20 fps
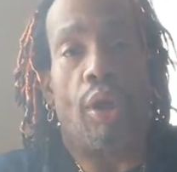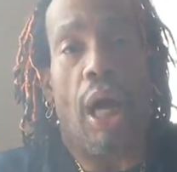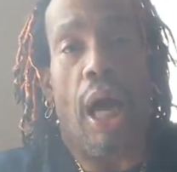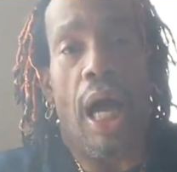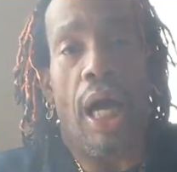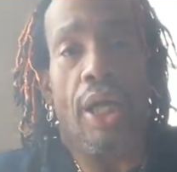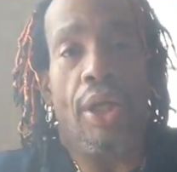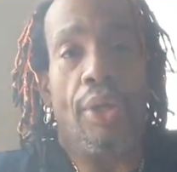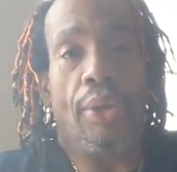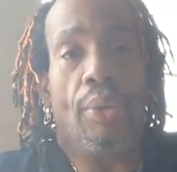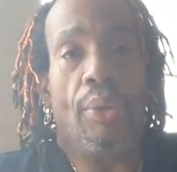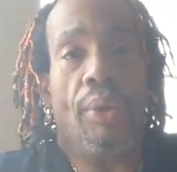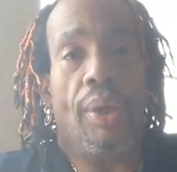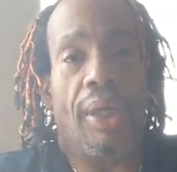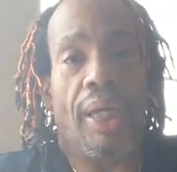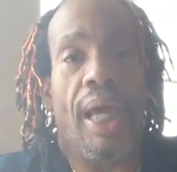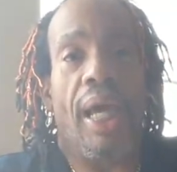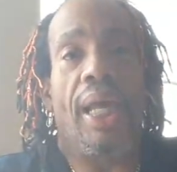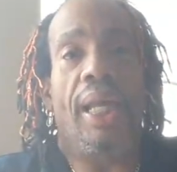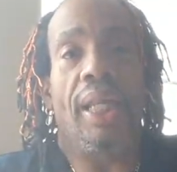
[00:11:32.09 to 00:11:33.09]
are you
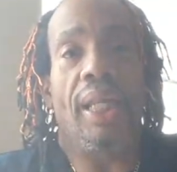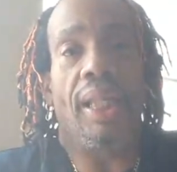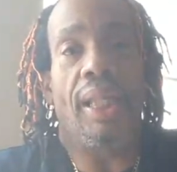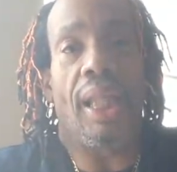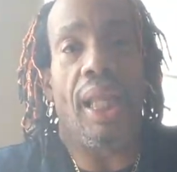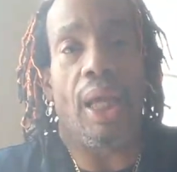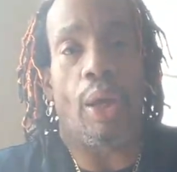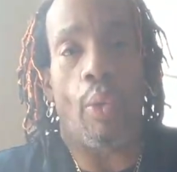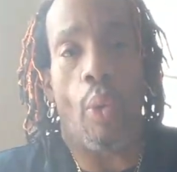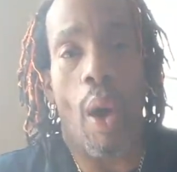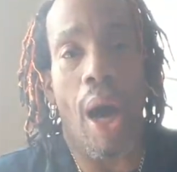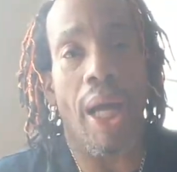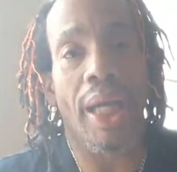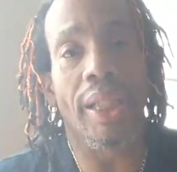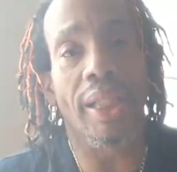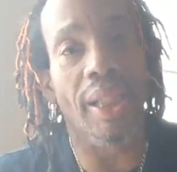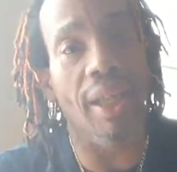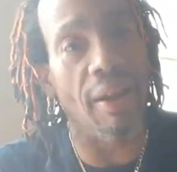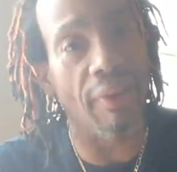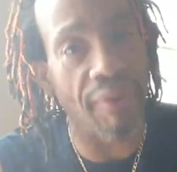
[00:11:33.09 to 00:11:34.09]
getting the
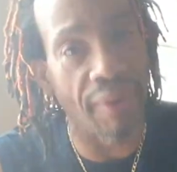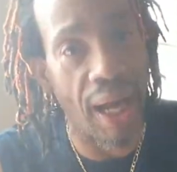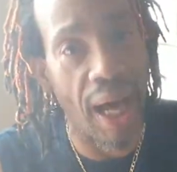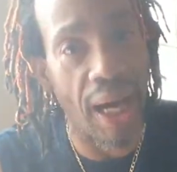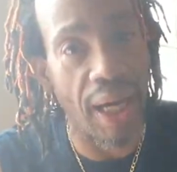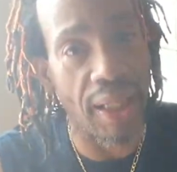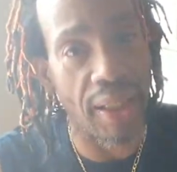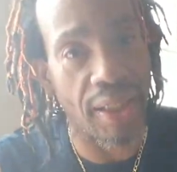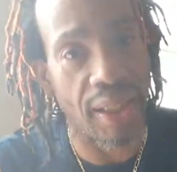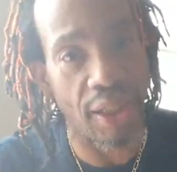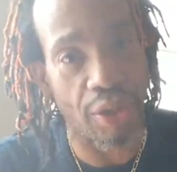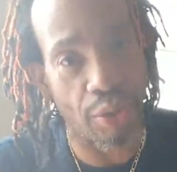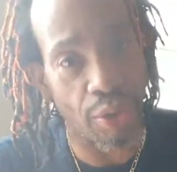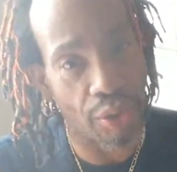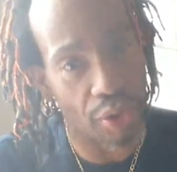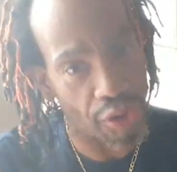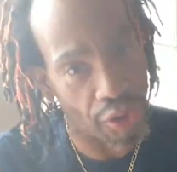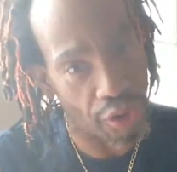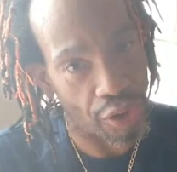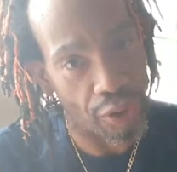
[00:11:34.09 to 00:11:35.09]
quality of knowledge that you
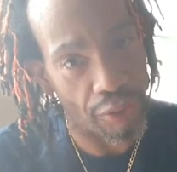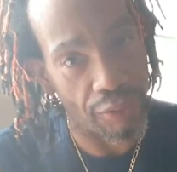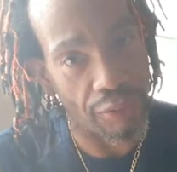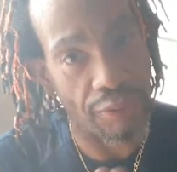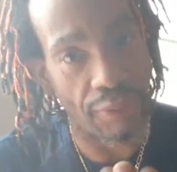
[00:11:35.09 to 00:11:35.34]
deserve?